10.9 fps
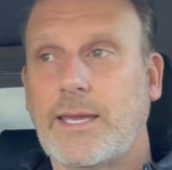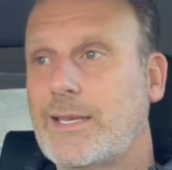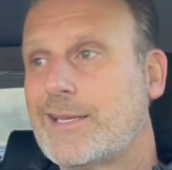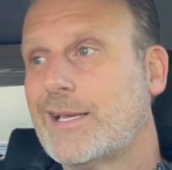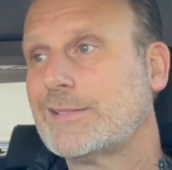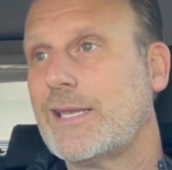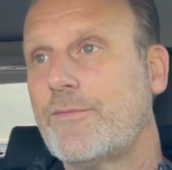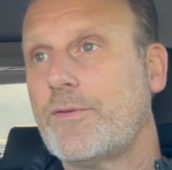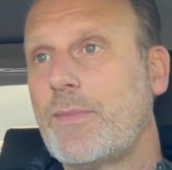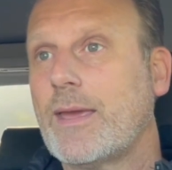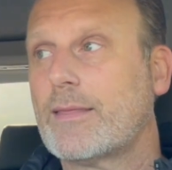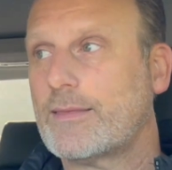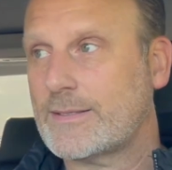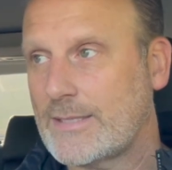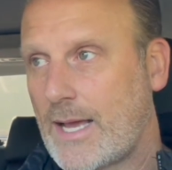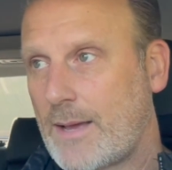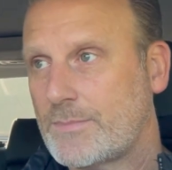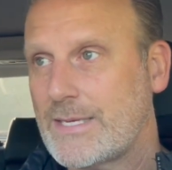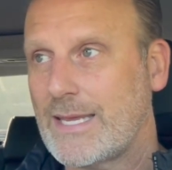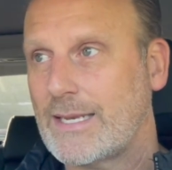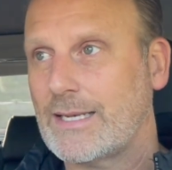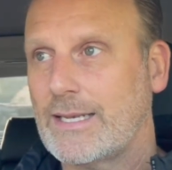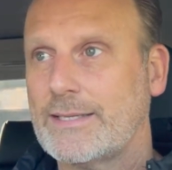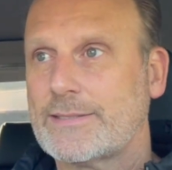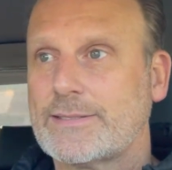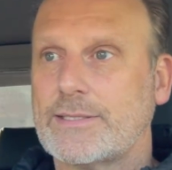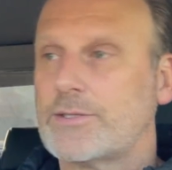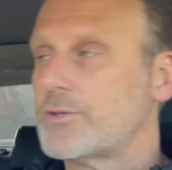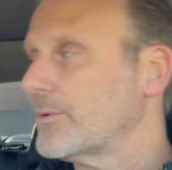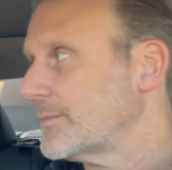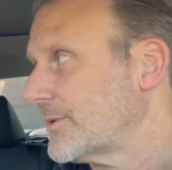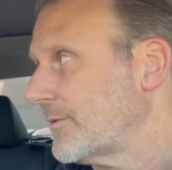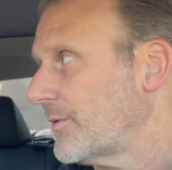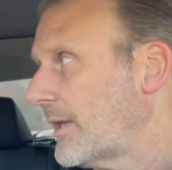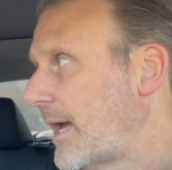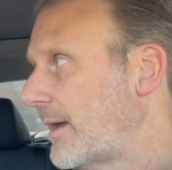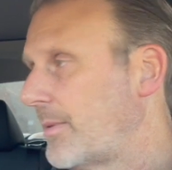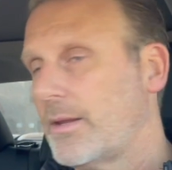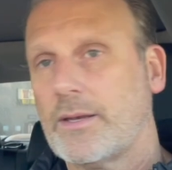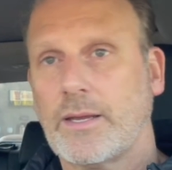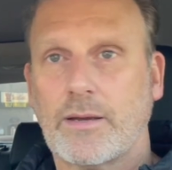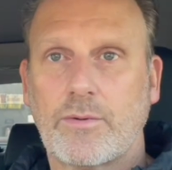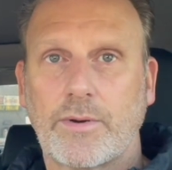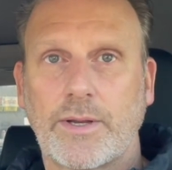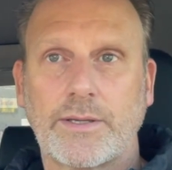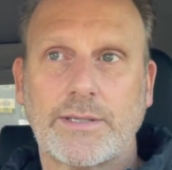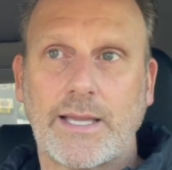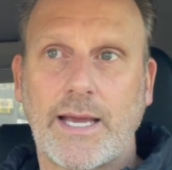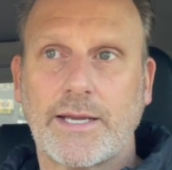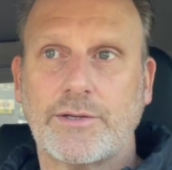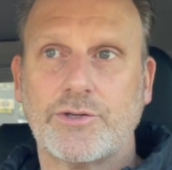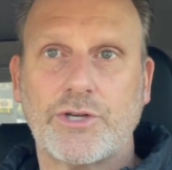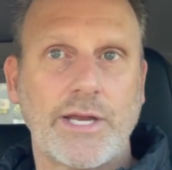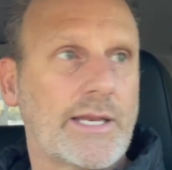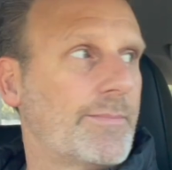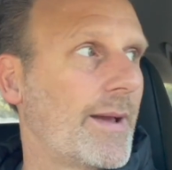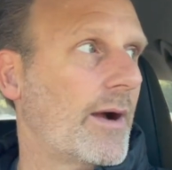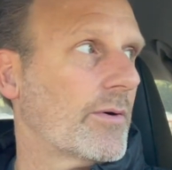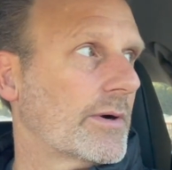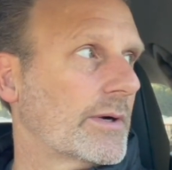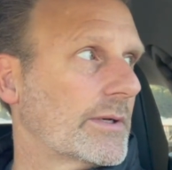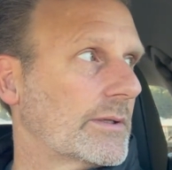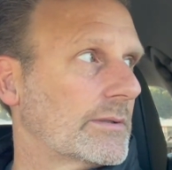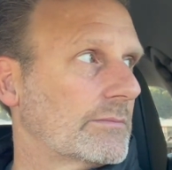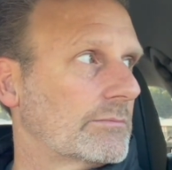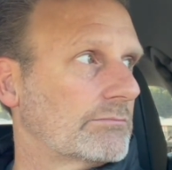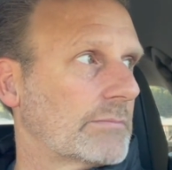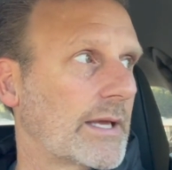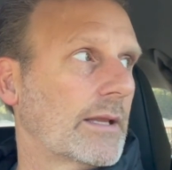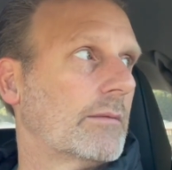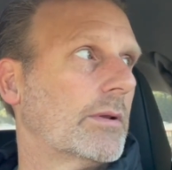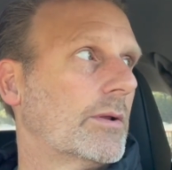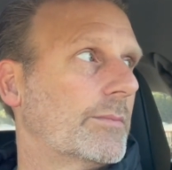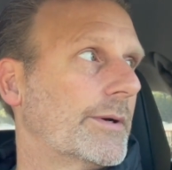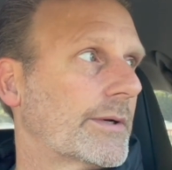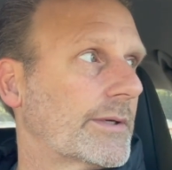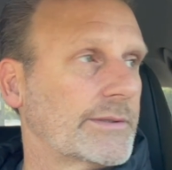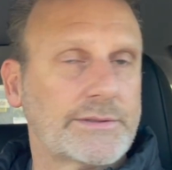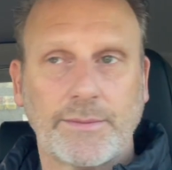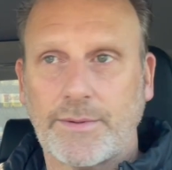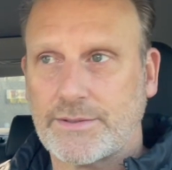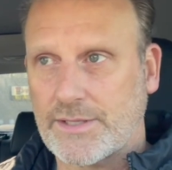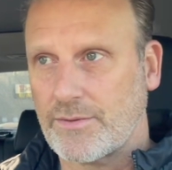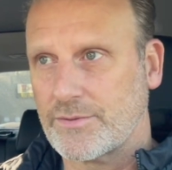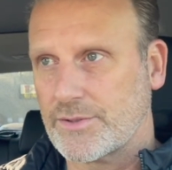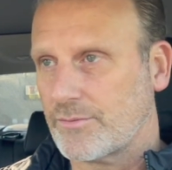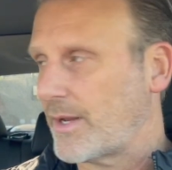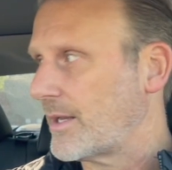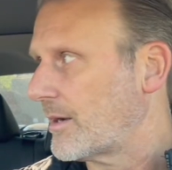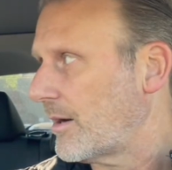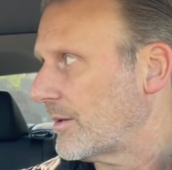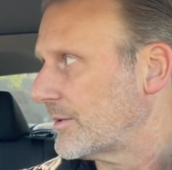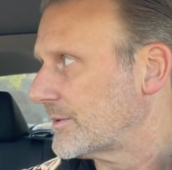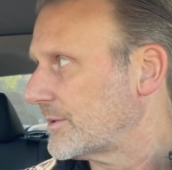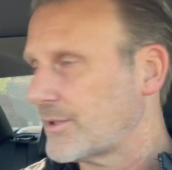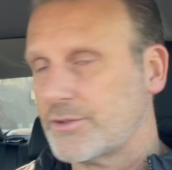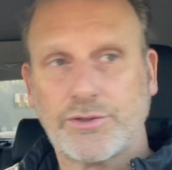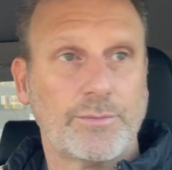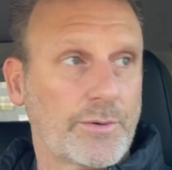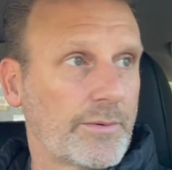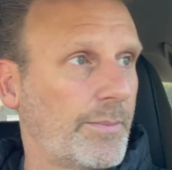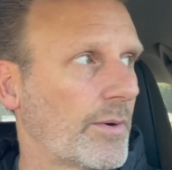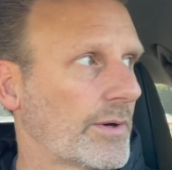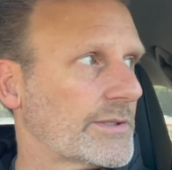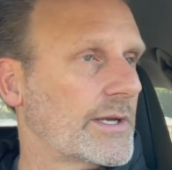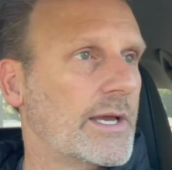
It doesn't even make the top 10 list in terms of reliability, according to like JD Power and Kelley Blue Book and some of these others that rate cars and Consumer Reports.